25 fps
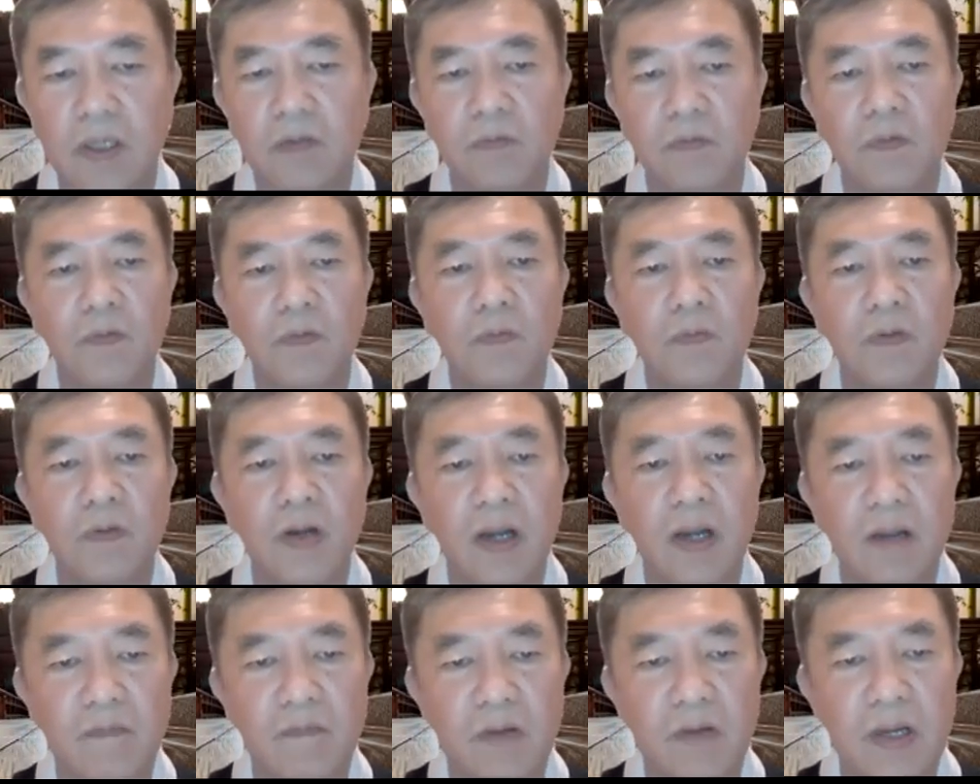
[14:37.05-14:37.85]
we will
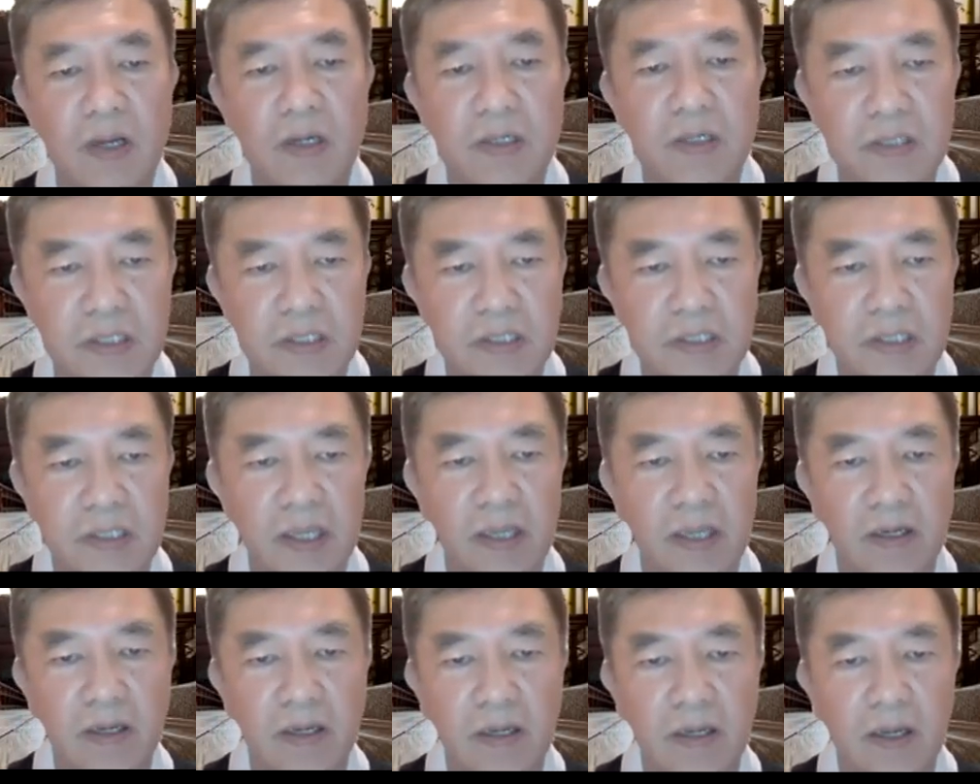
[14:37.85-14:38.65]
never
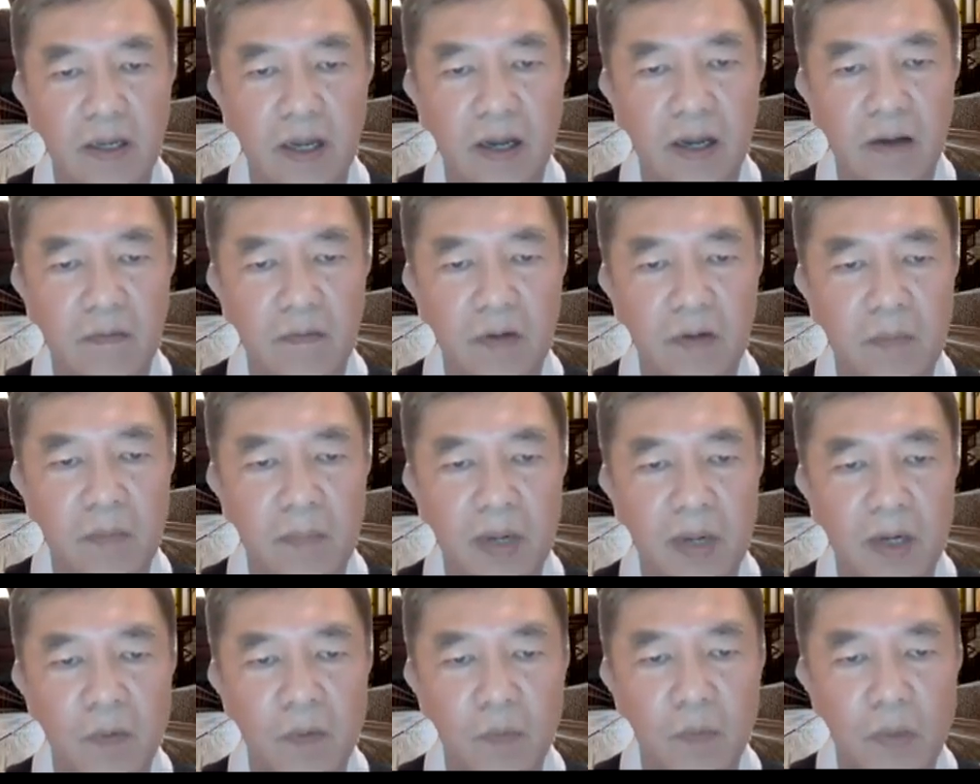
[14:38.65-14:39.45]
understand how the
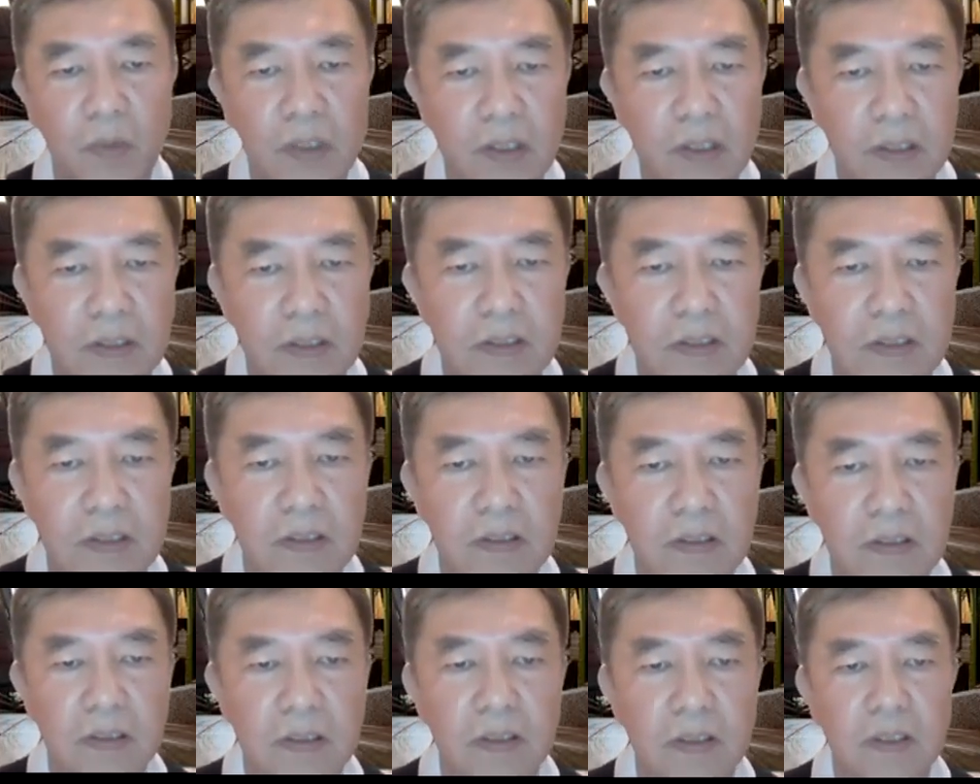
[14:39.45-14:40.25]
mind
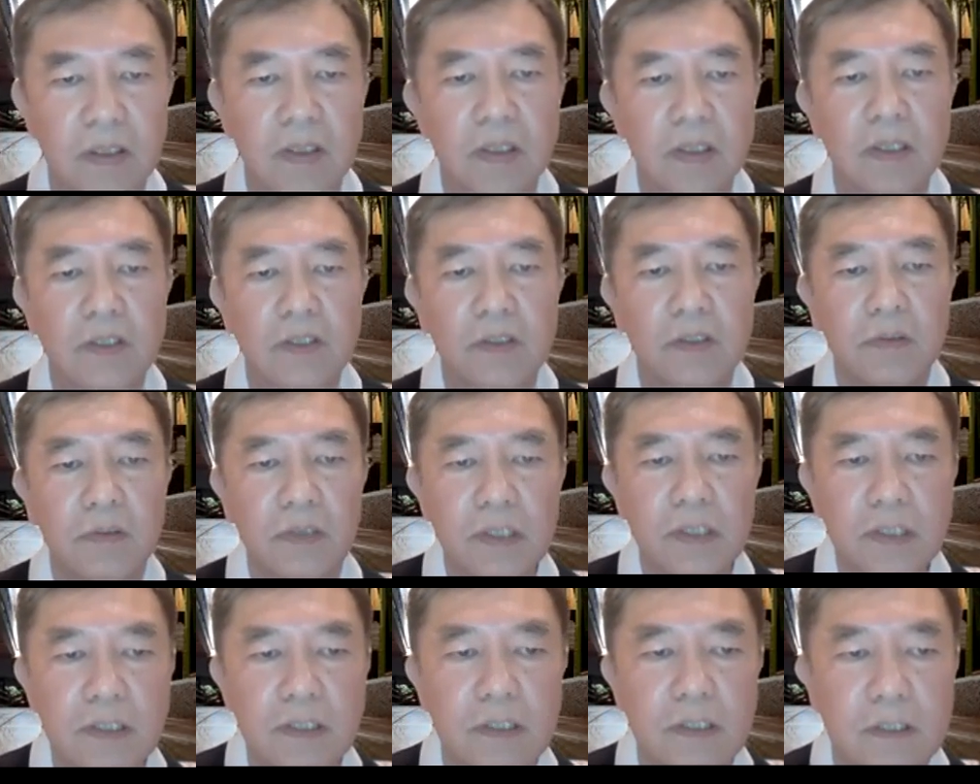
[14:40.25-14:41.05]
works. So
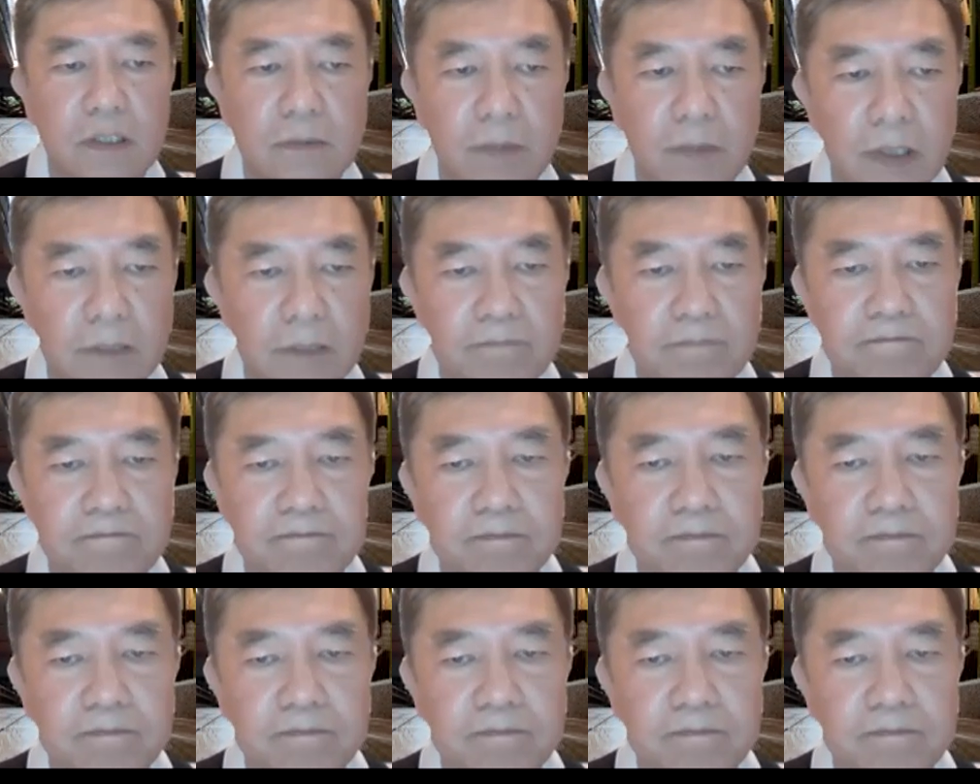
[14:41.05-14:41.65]
this is what